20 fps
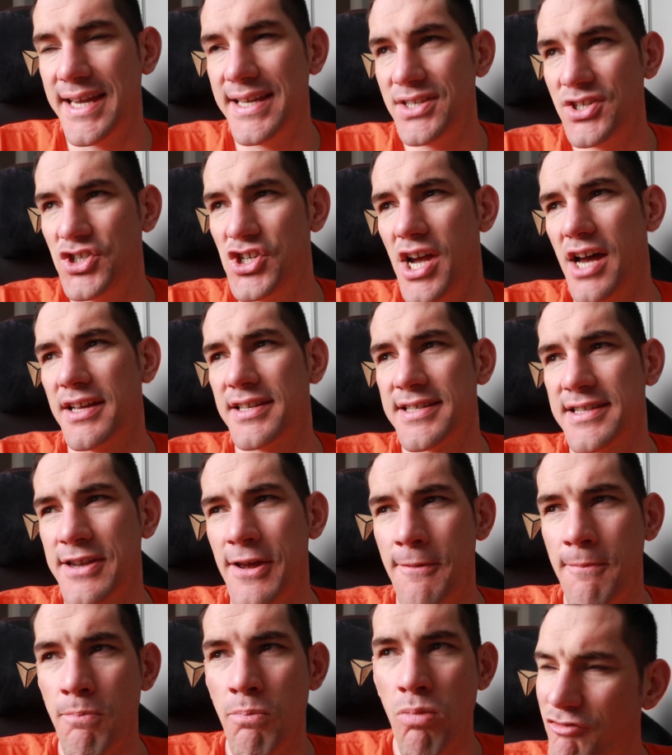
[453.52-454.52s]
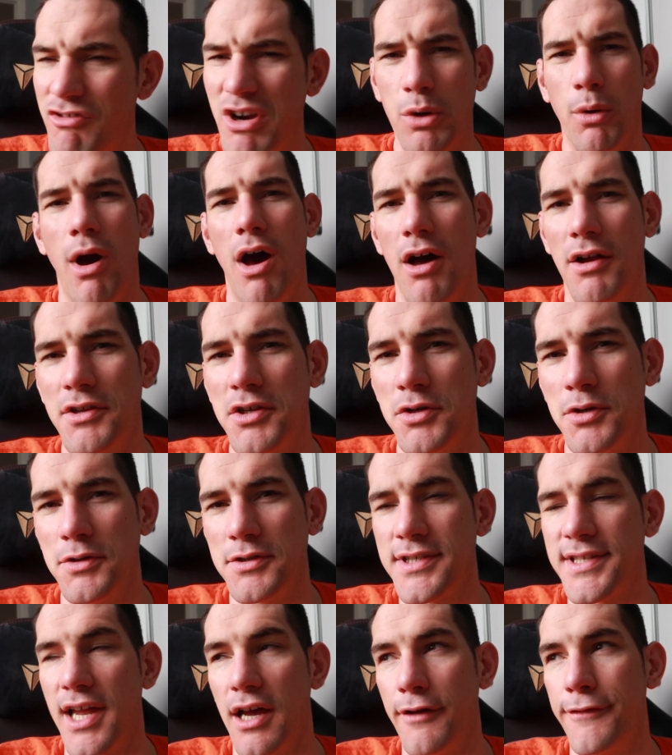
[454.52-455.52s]
it's just real
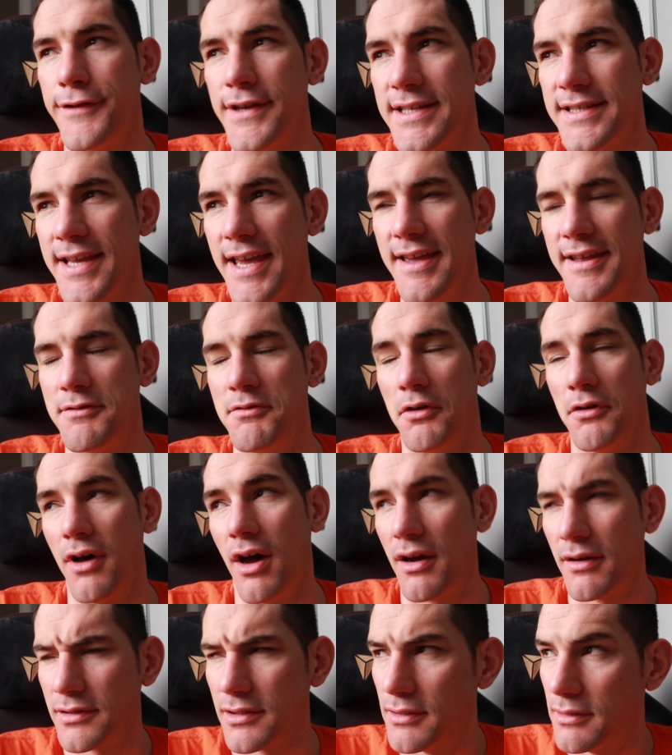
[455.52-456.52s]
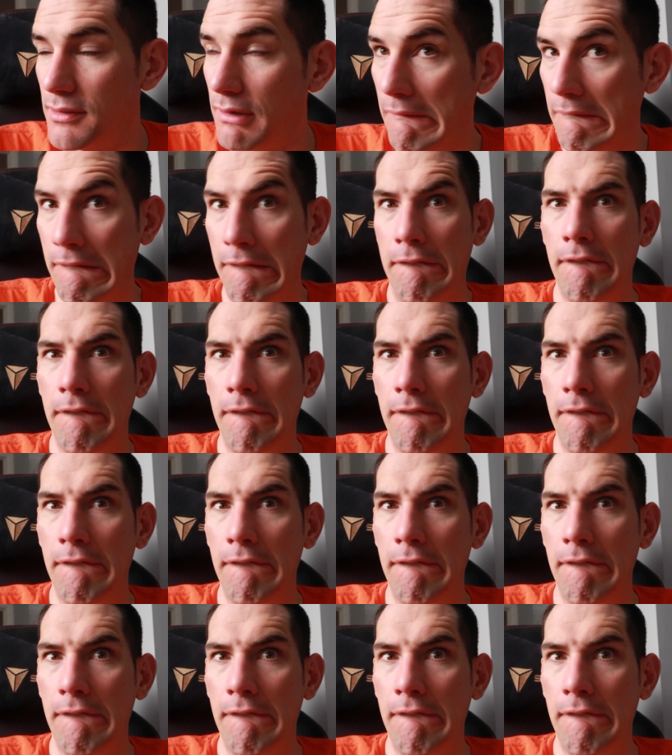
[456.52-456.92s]
hardcore stuff. It's not hardcore.